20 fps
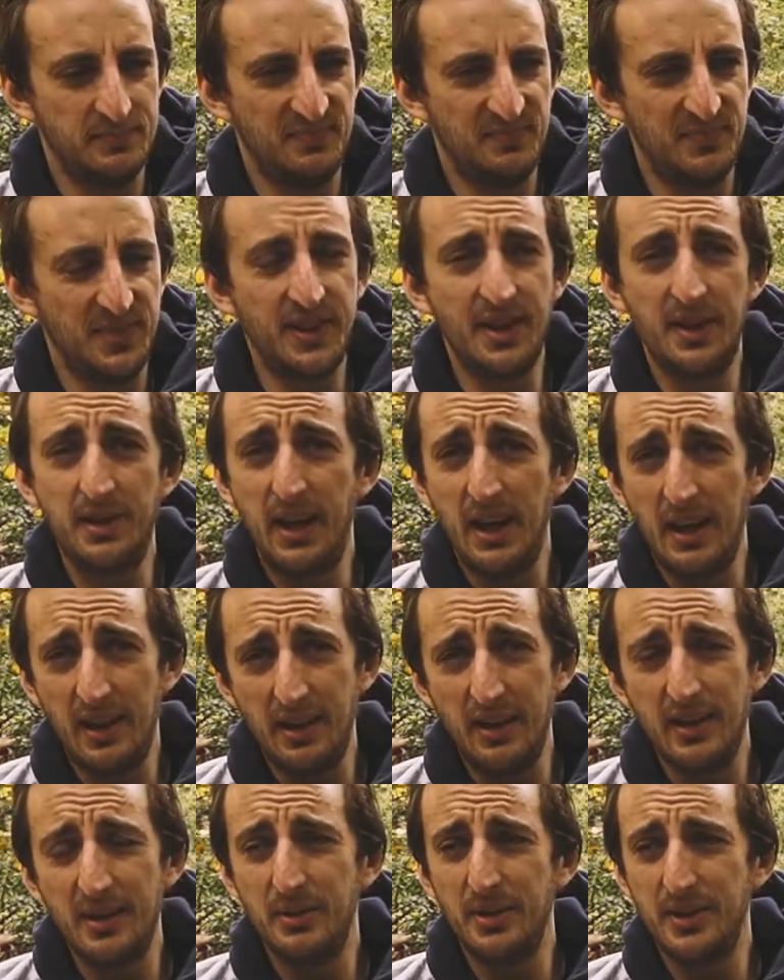So yeah,
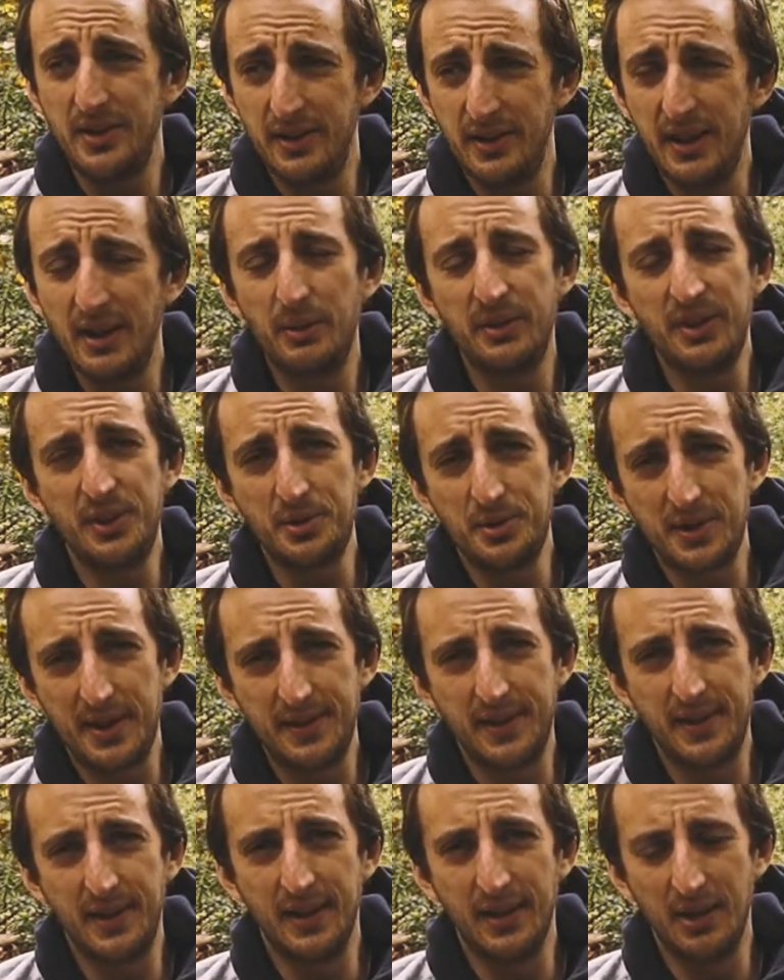that was
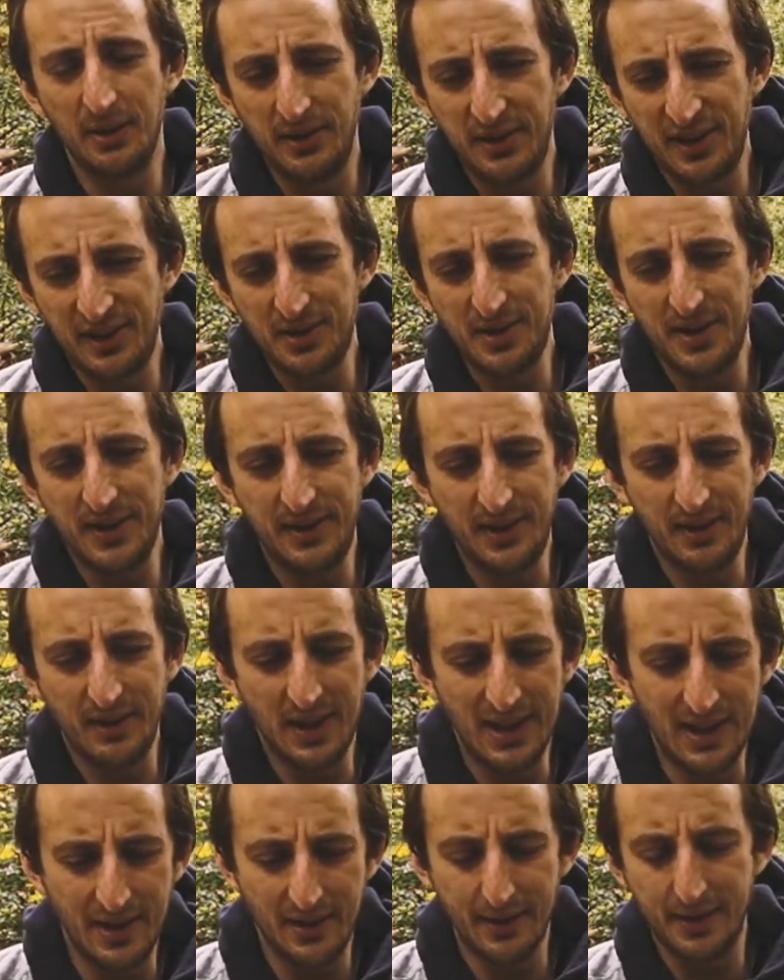interesting. It was an interesting
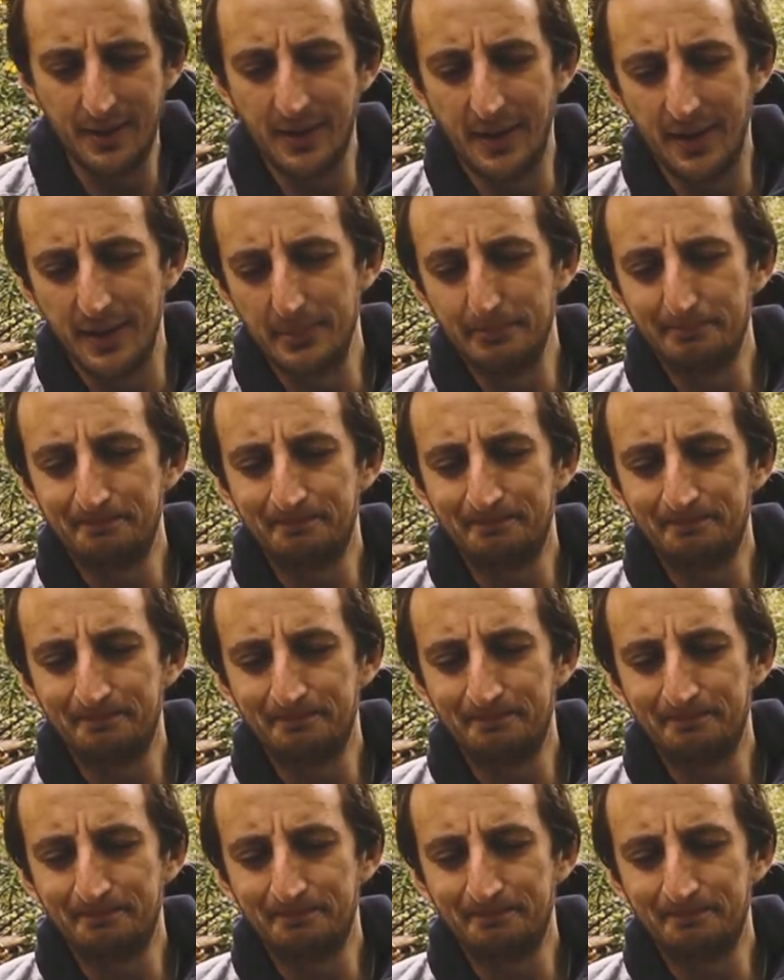night last night.